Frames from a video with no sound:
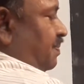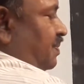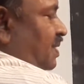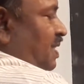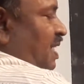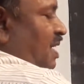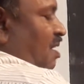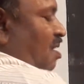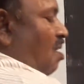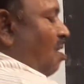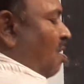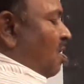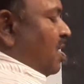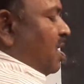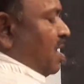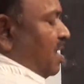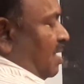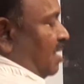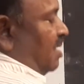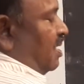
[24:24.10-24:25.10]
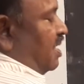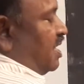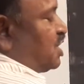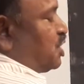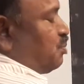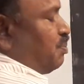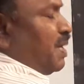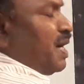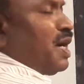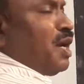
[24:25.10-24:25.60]
the coil
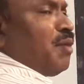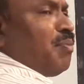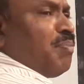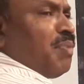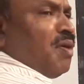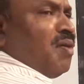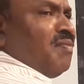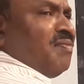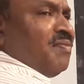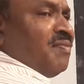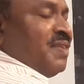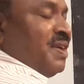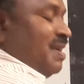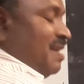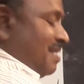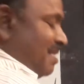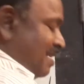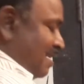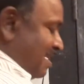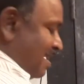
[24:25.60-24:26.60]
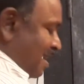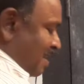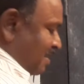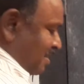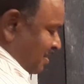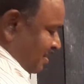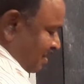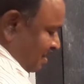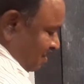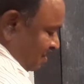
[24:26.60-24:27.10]
is made up of
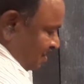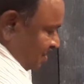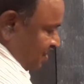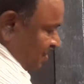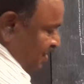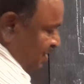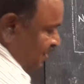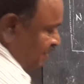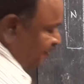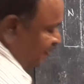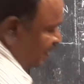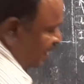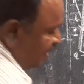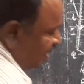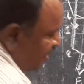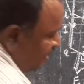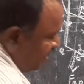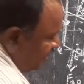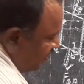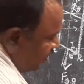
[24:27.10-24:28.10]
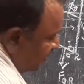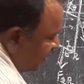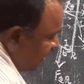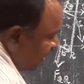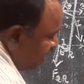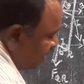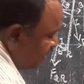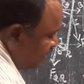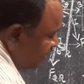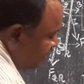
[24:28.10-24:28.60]
N turns,
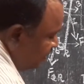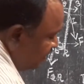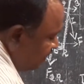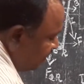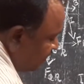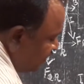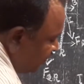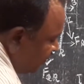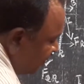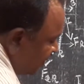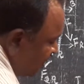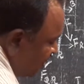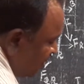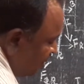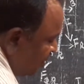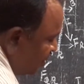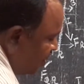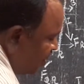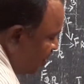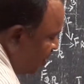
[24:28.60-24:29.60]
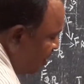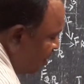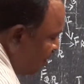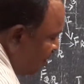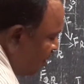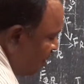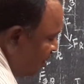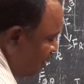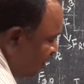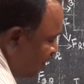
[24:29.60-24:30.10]
then torque
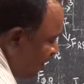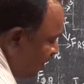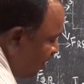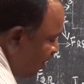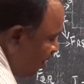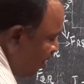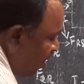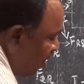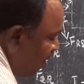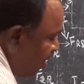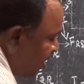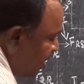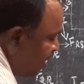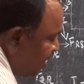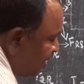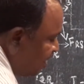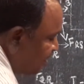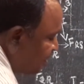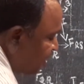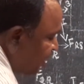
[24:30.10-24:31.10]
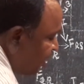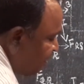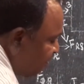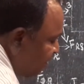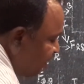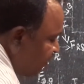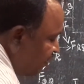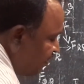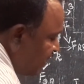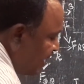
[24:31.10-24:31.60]
on the coil is
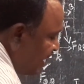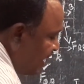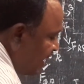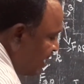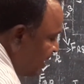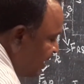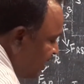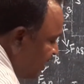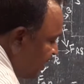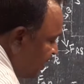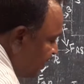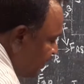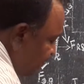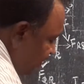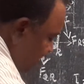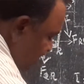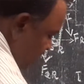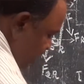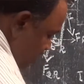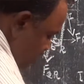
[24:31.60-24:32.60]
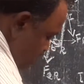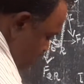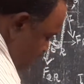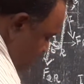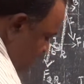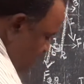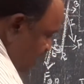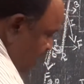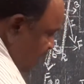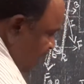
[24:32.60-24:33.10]
given by
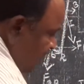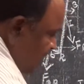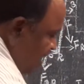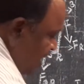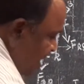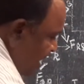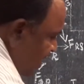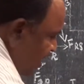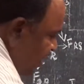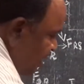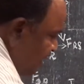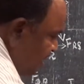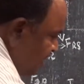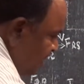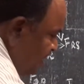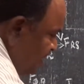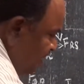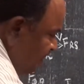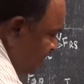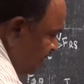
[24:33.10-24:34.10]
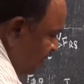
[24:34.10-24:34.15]
NBIA